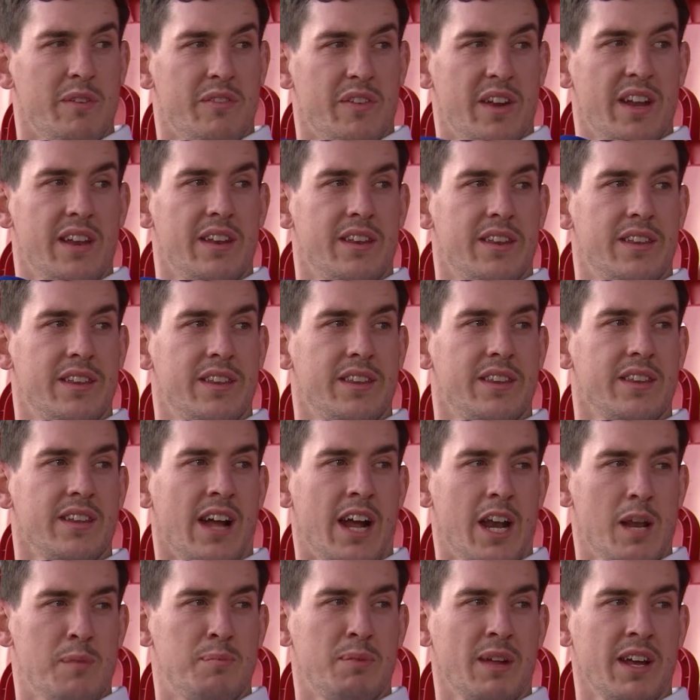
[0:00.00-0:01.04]
within,
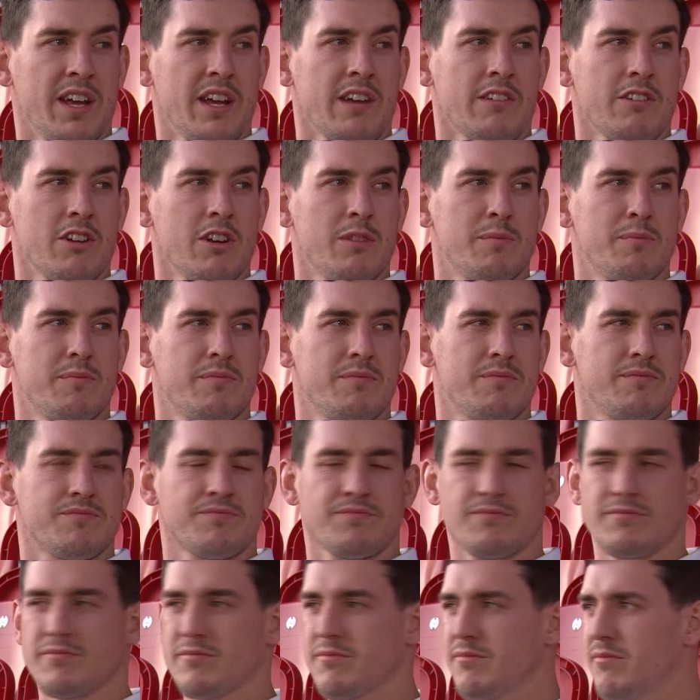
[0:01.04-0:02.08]
like the playing group.
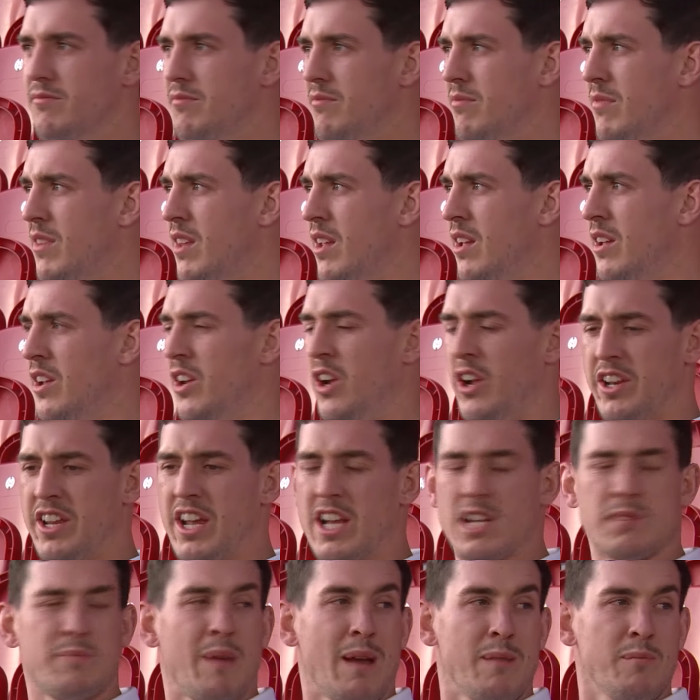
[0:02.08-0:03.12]
You know, they
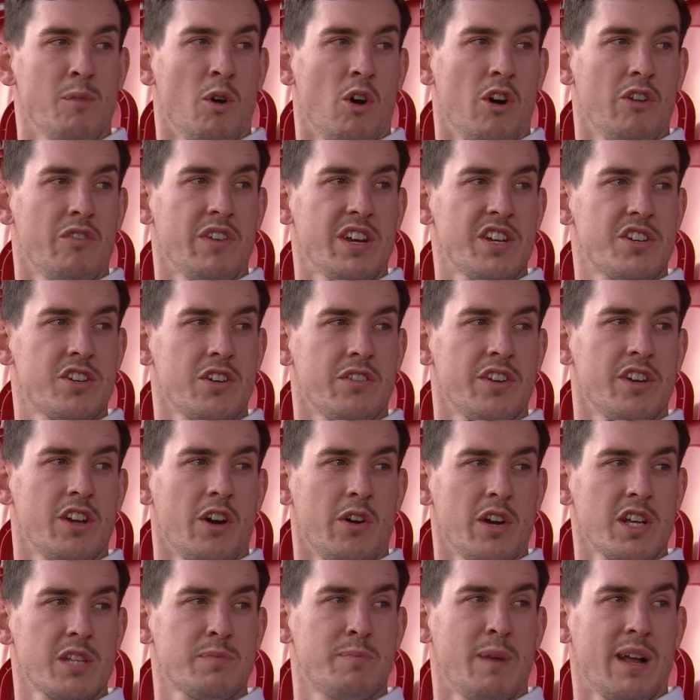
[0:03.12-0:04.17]
expect more of each other. They
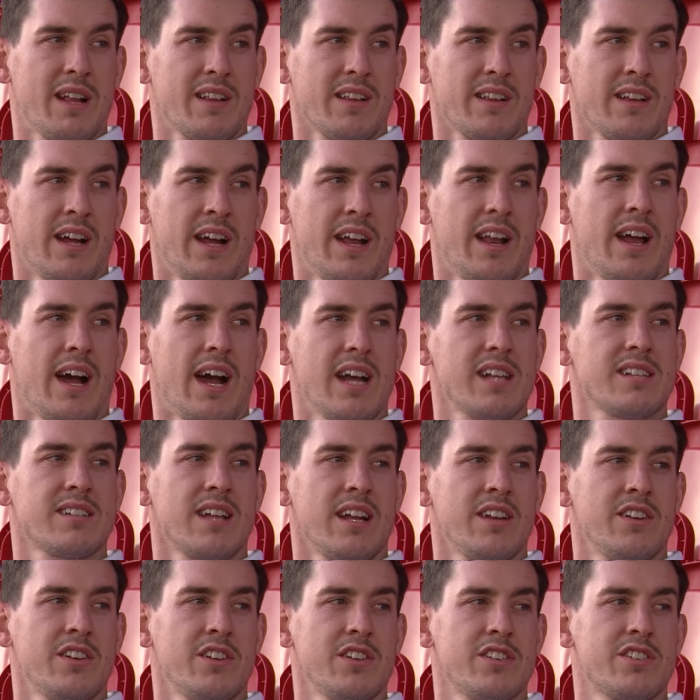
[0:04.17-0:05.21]
always expect like the high
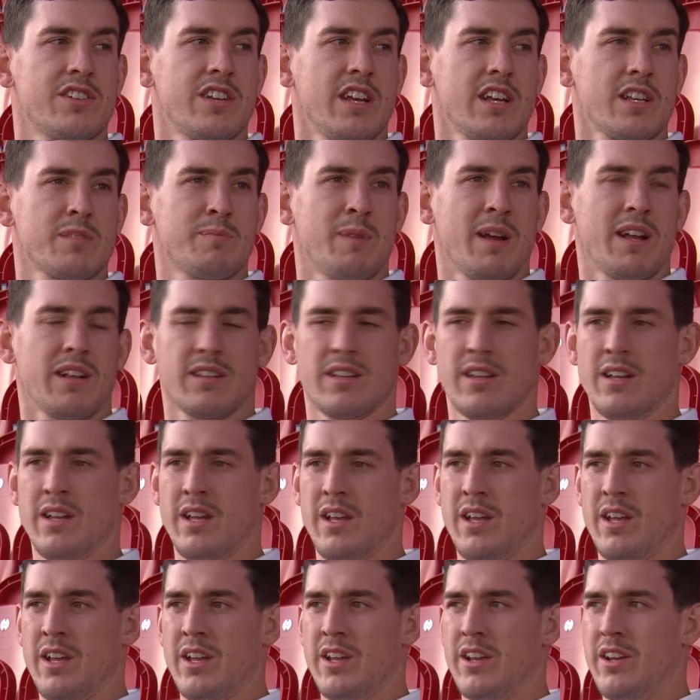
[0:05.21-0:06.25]
standards. You expect,
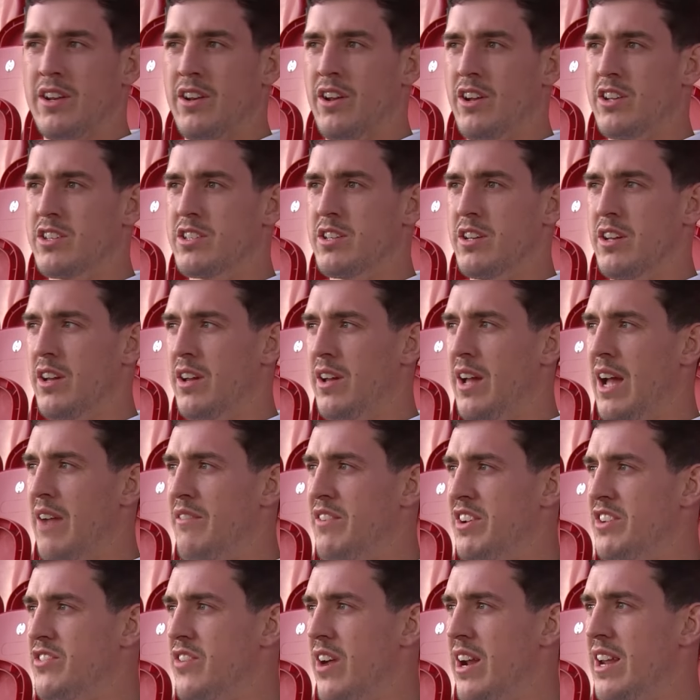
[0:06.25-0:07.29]
you know, to
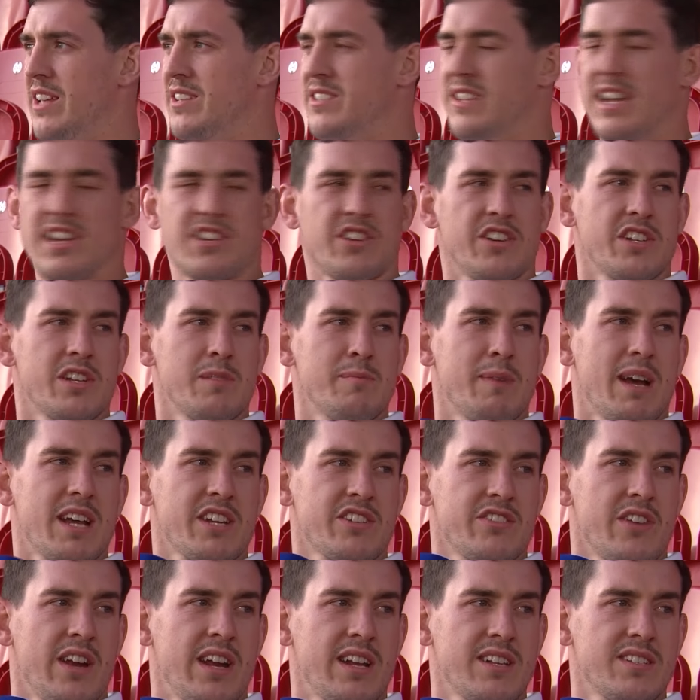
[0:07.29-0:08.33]
every training session, it's your
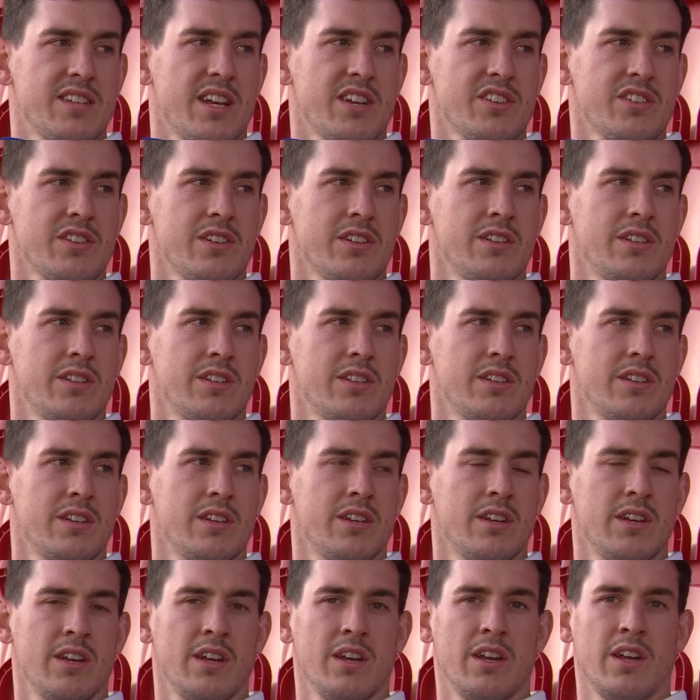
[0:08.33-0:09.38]
best training session.
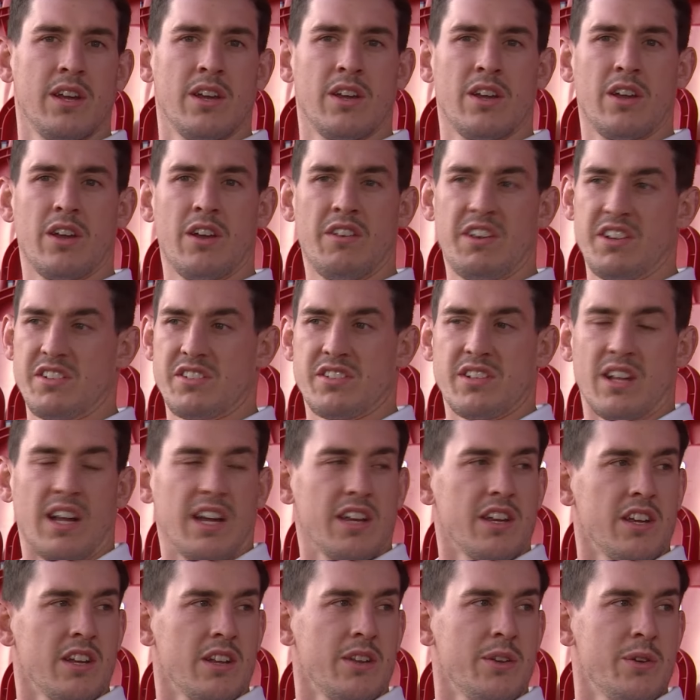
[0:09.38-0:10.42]
It's
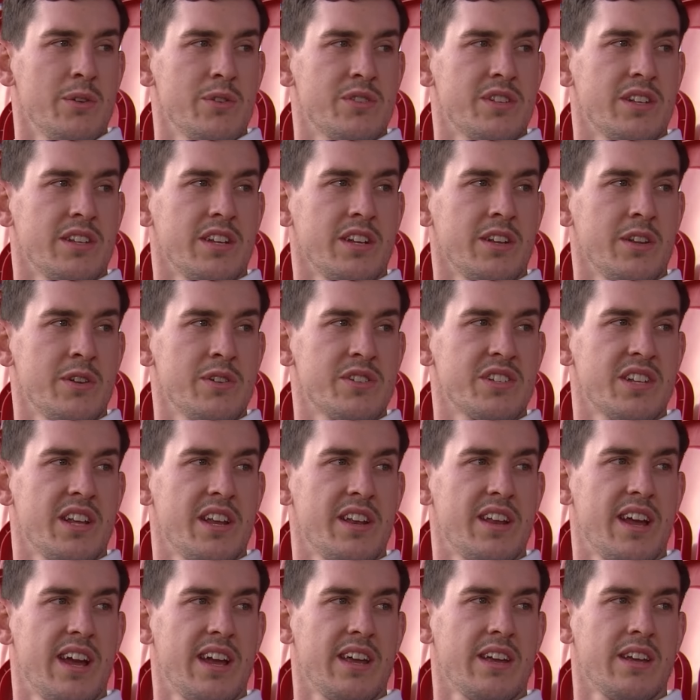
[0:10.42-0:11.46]
like you're losing a
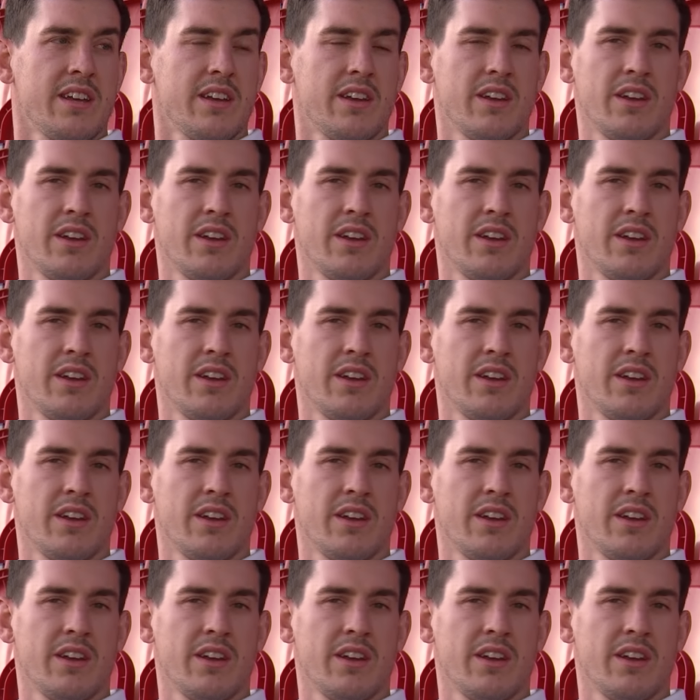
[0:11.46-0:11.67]
day.